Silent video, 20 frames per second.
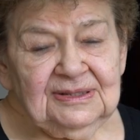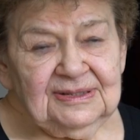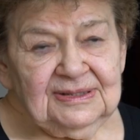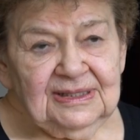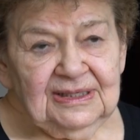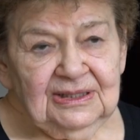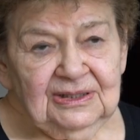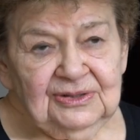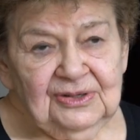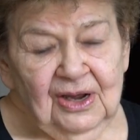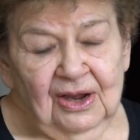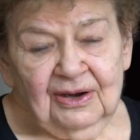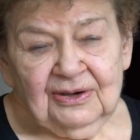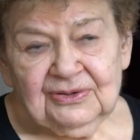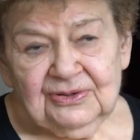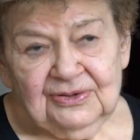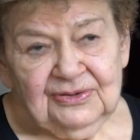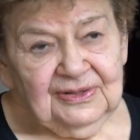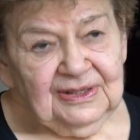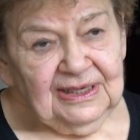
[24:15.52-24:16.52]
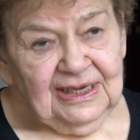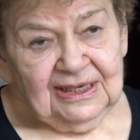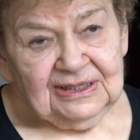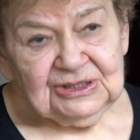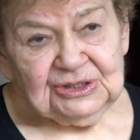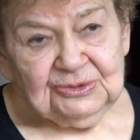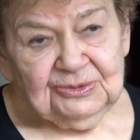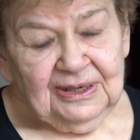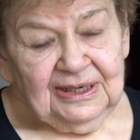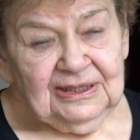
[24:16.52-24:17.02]
to see a doctor, and they
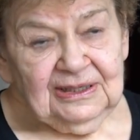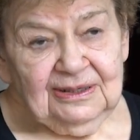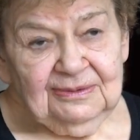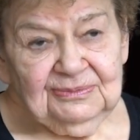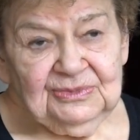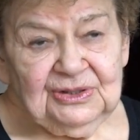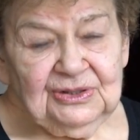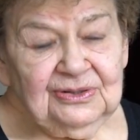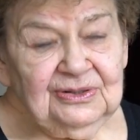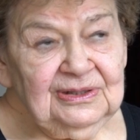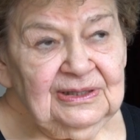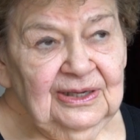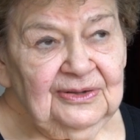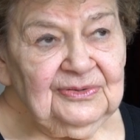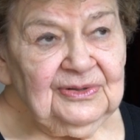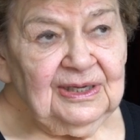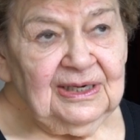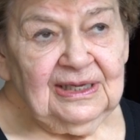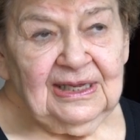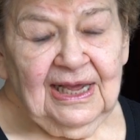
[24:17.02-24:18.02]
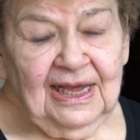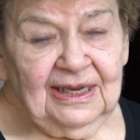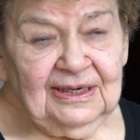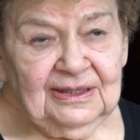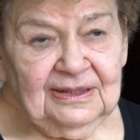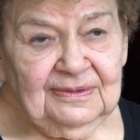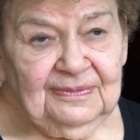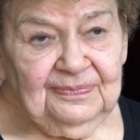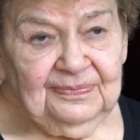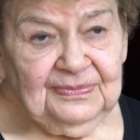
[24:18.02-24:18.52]
x rayed him. Turned out that he
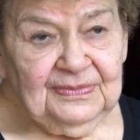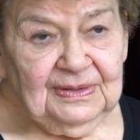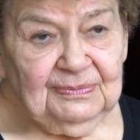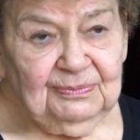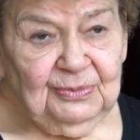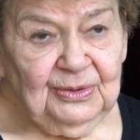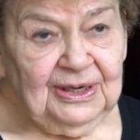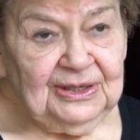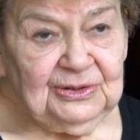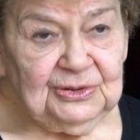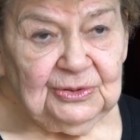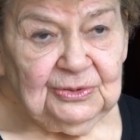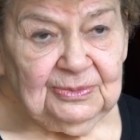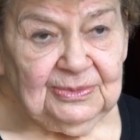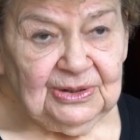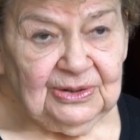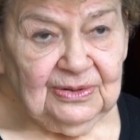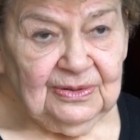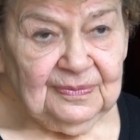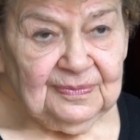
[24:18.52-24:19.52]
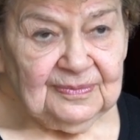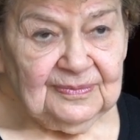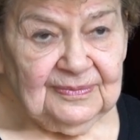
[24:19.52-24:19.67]
had a brain tumor.